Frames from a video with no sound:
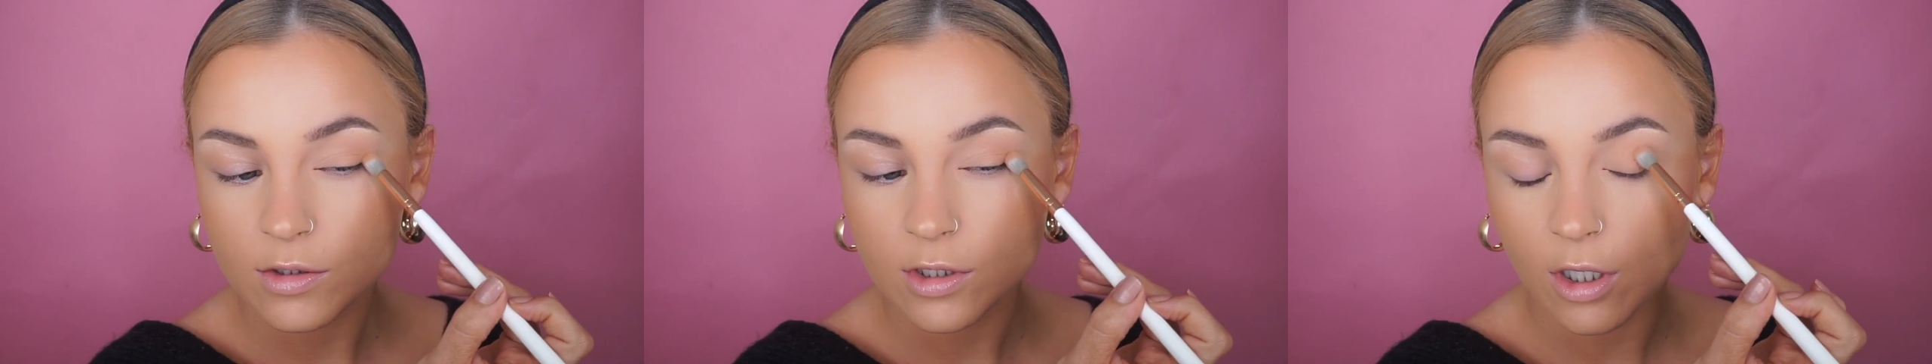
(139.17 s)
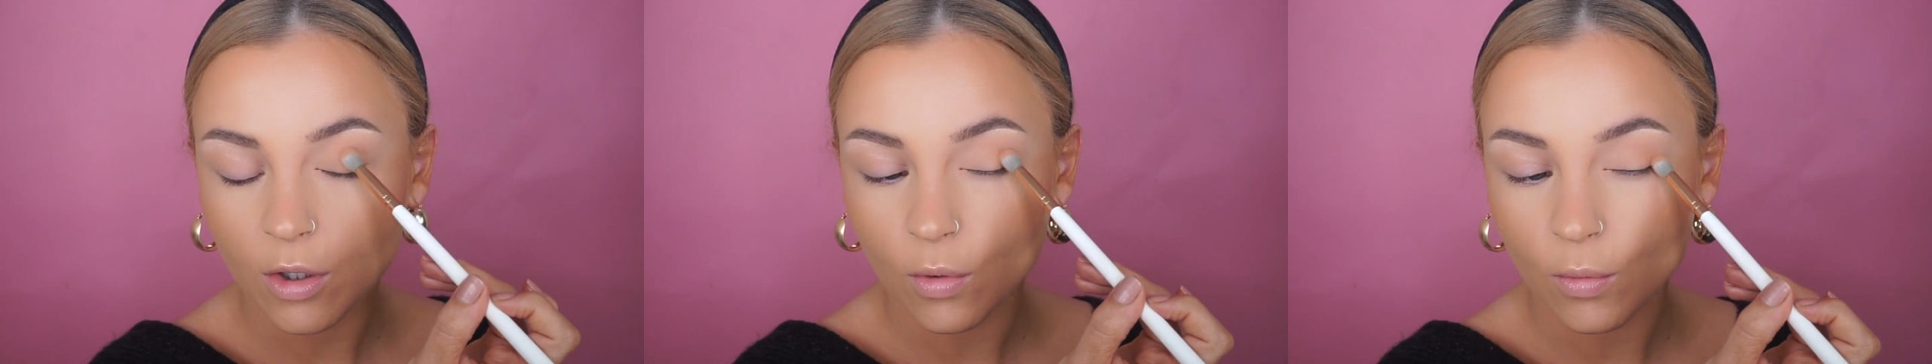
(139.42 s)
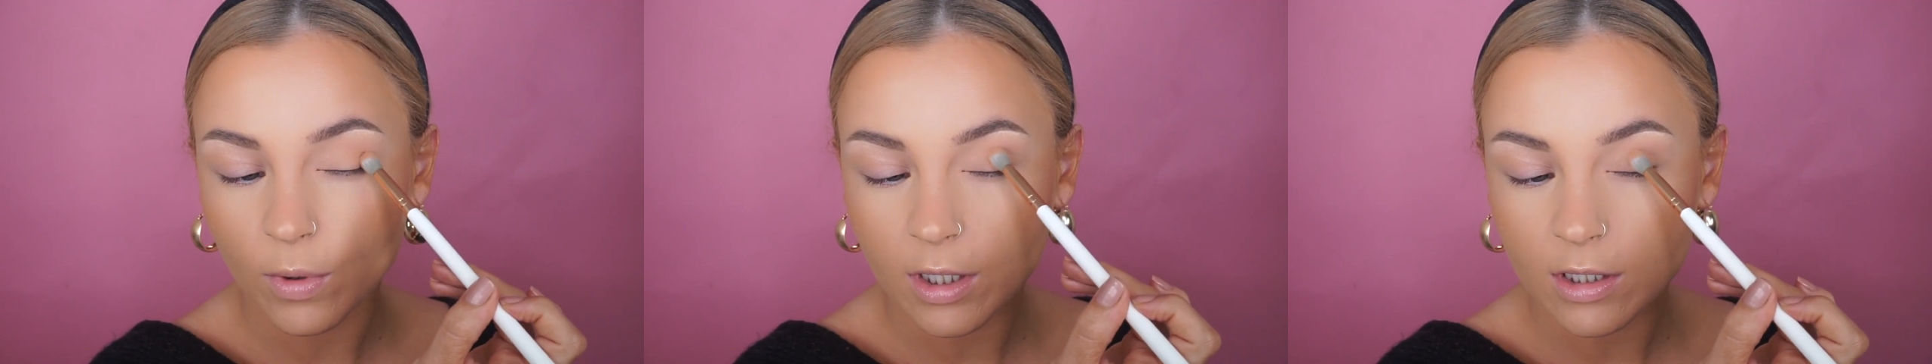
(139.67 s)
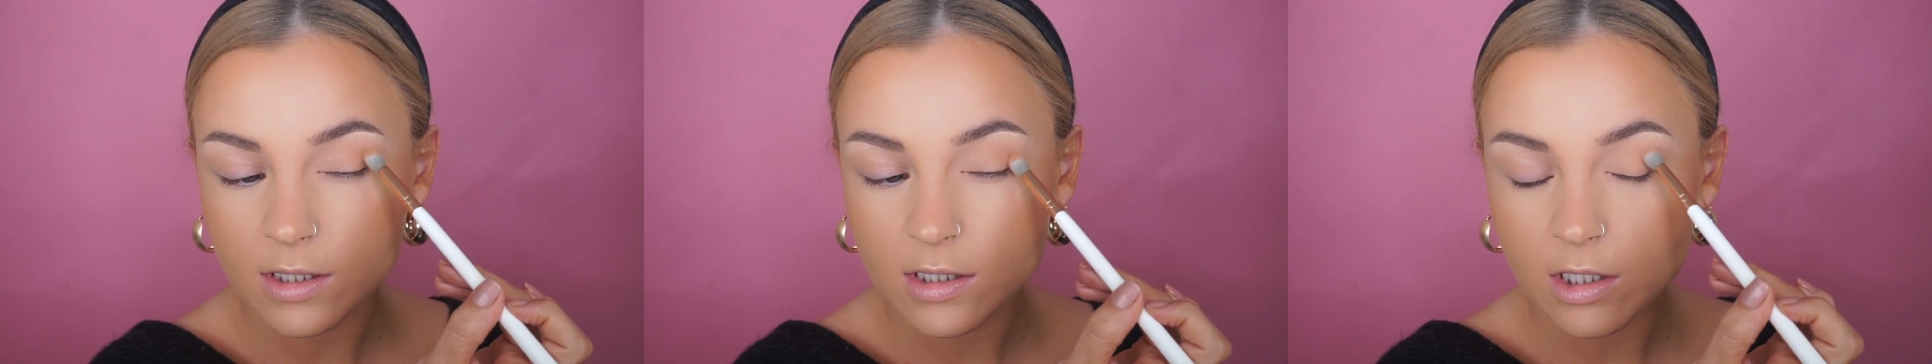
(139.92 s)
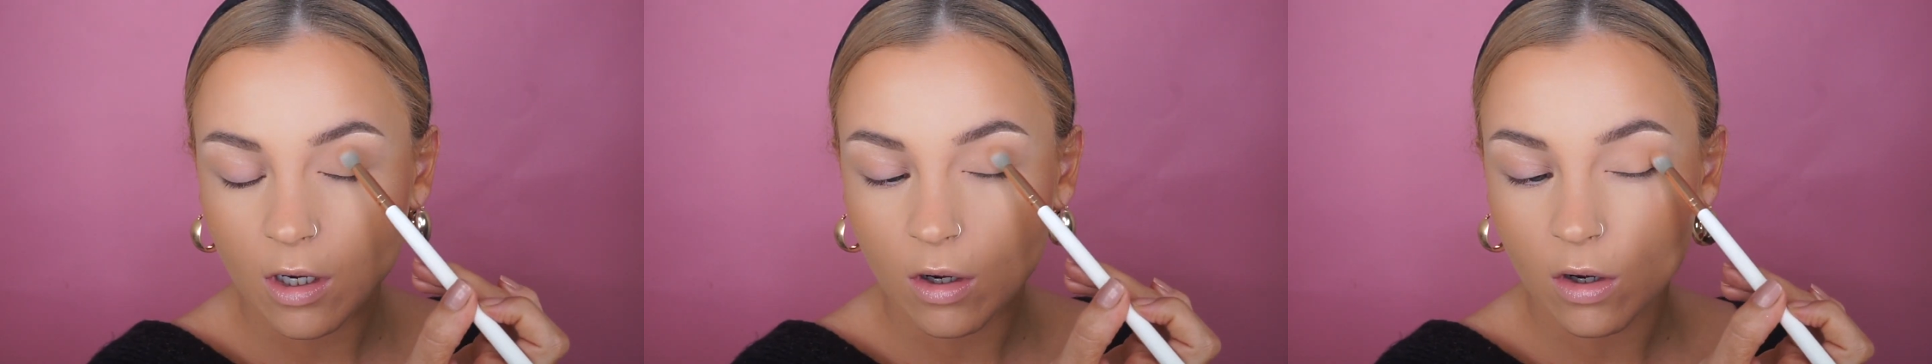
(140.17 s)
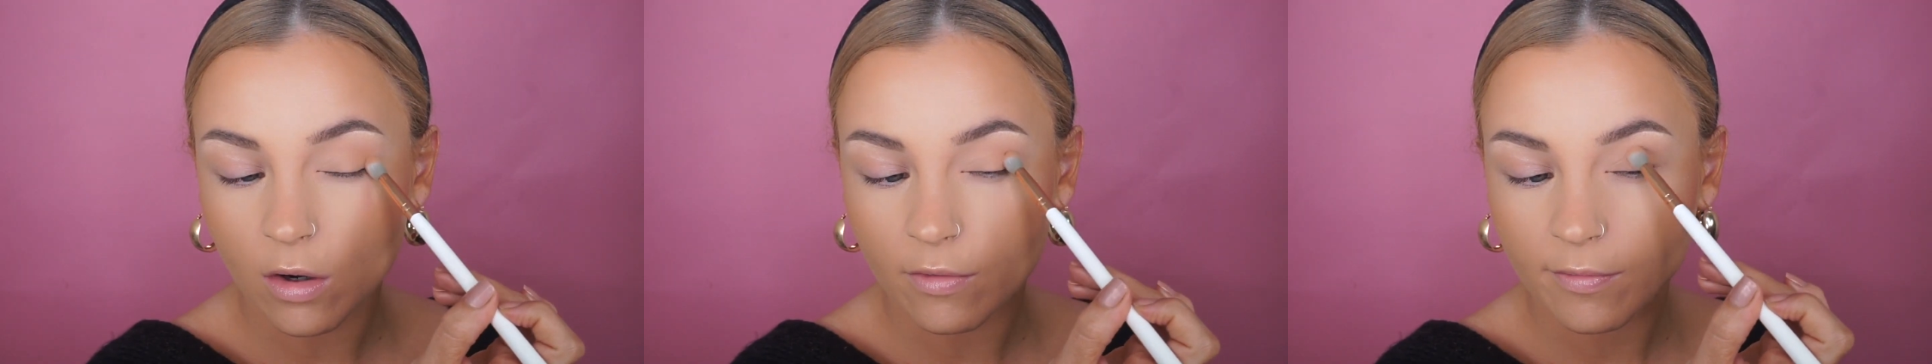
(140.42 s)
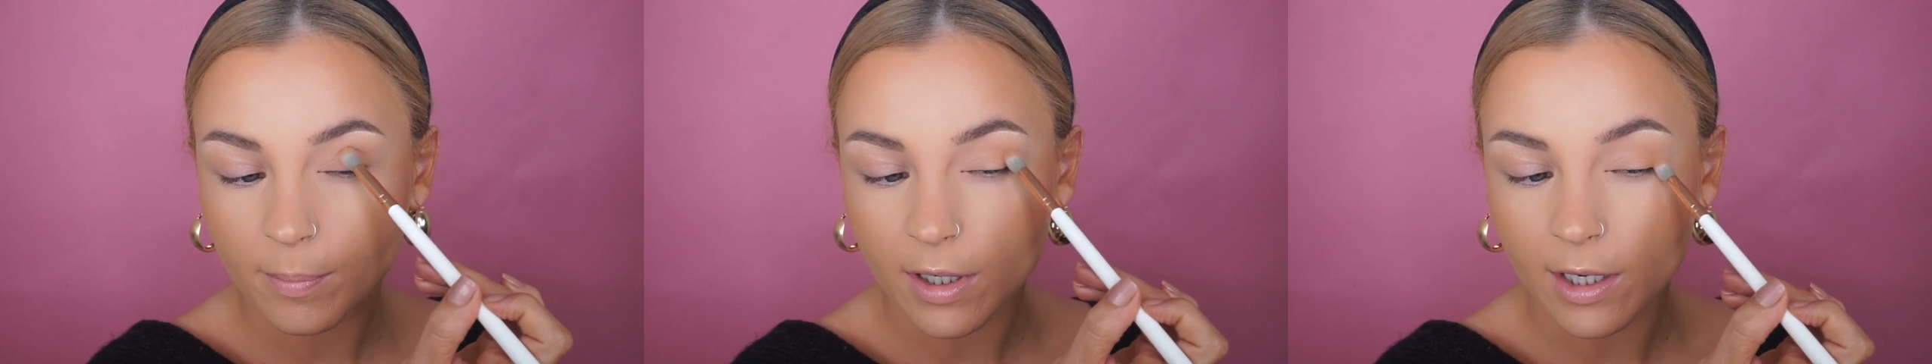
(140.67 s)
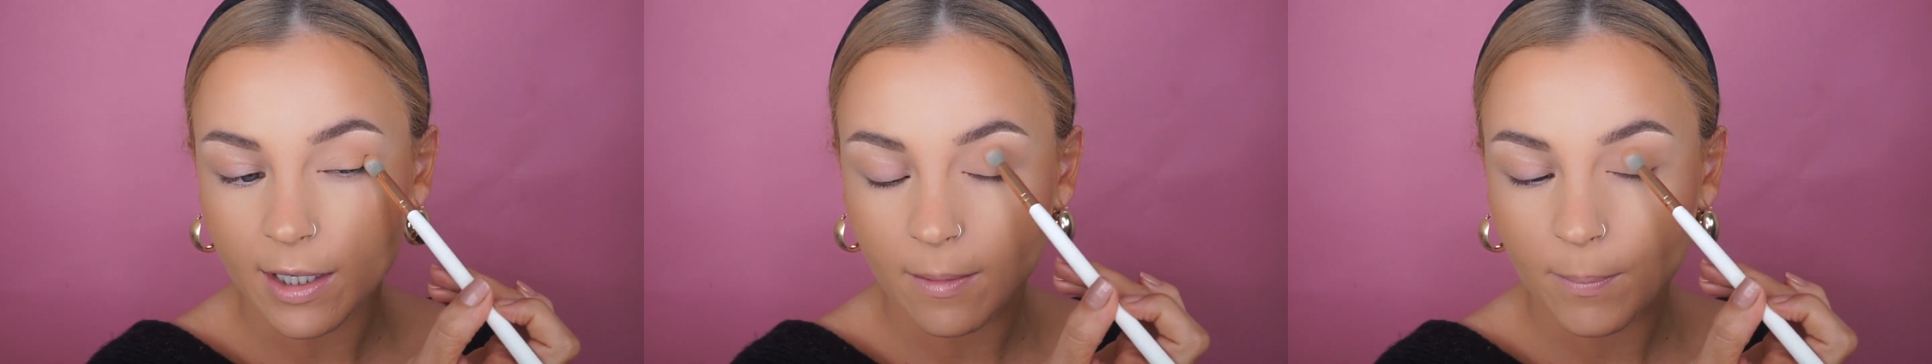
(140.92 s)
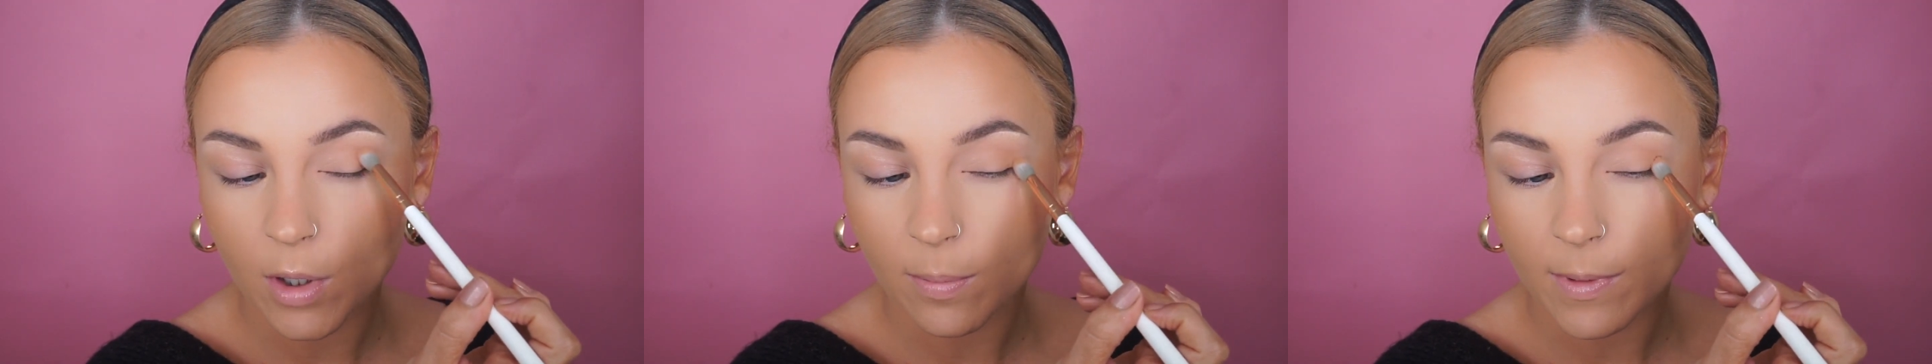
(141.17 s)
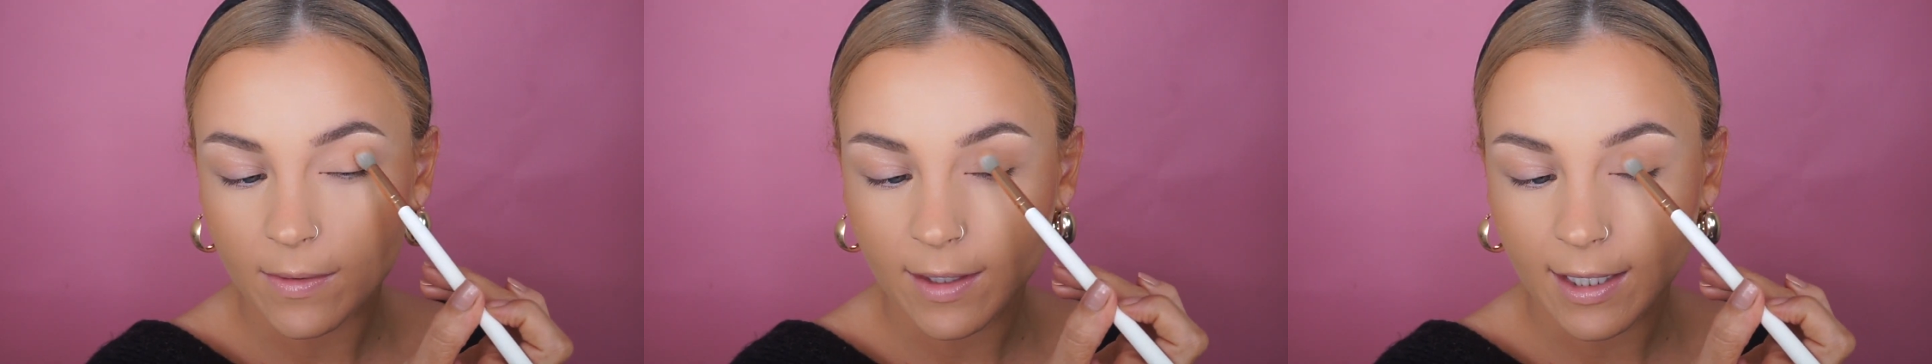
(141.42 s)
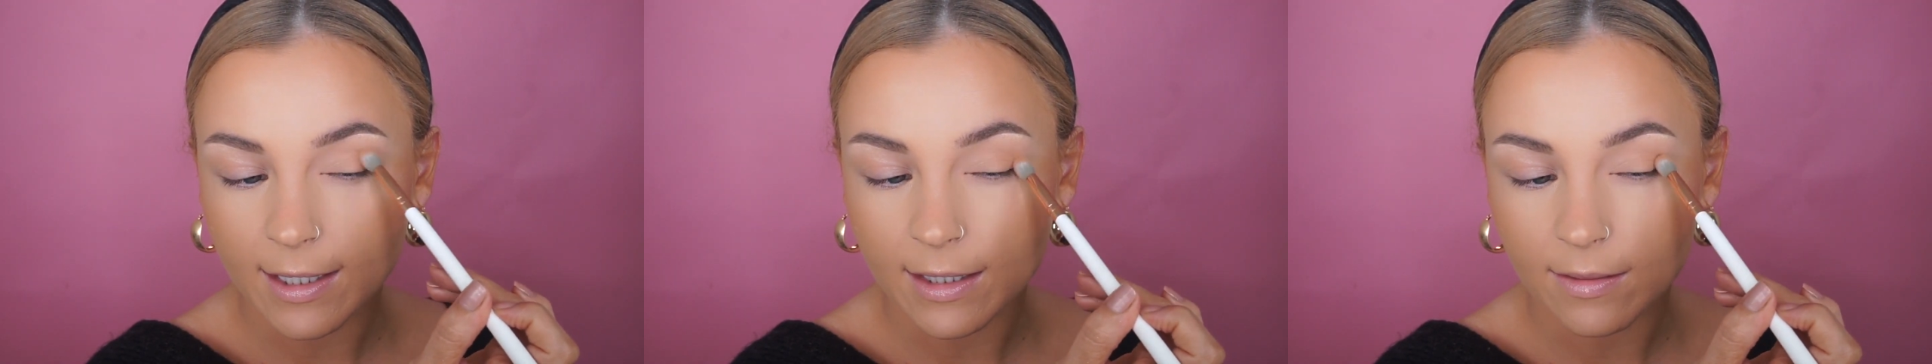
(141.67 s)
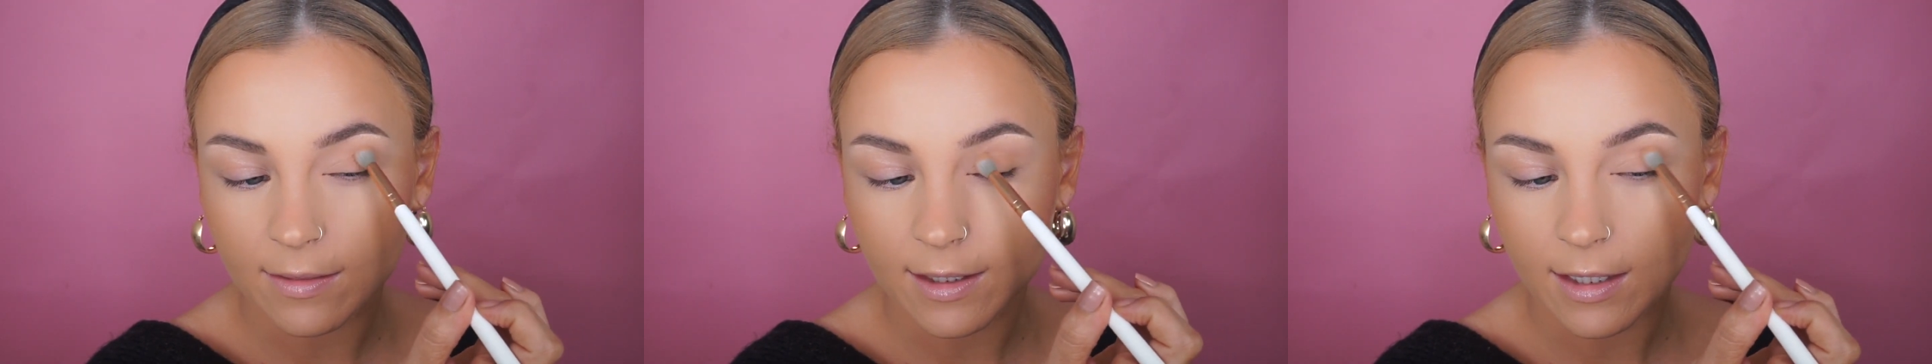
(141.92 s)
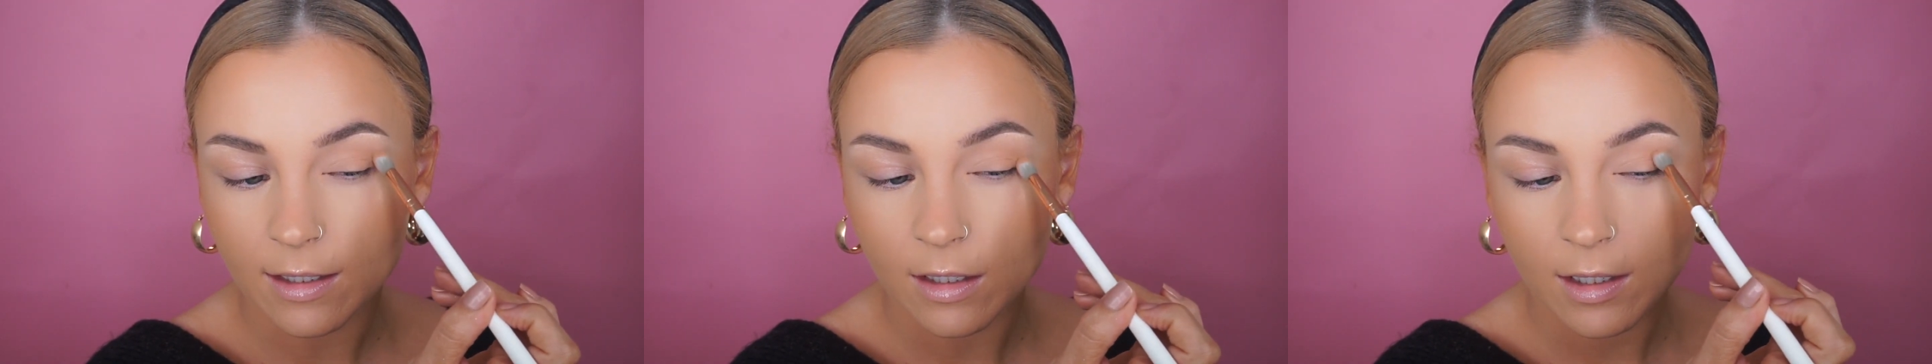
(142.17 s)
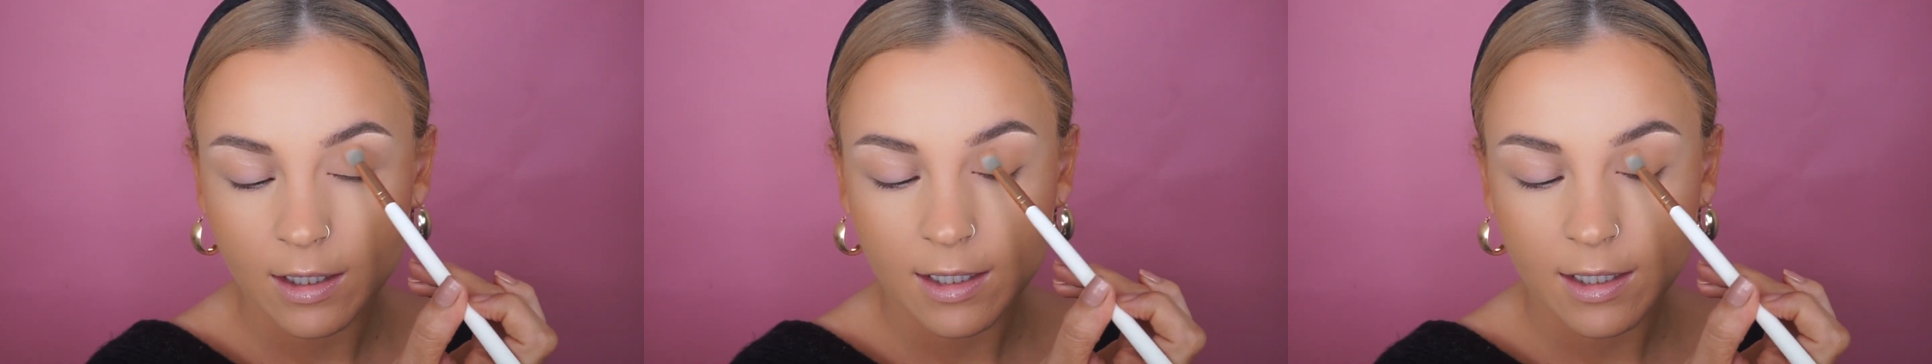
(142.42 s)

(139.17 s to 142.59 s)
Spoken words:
So we're going to start off by popping that in the